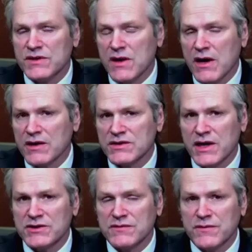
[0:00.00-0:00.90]
the Tongass
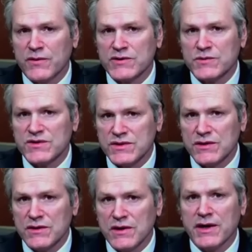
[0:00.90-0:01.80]
National Forest was
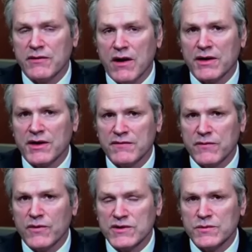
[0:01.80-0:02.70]
still a logging
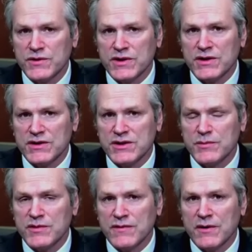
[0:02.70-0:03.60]
forest where you could get
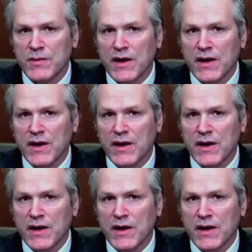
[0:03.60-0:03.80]
timber from.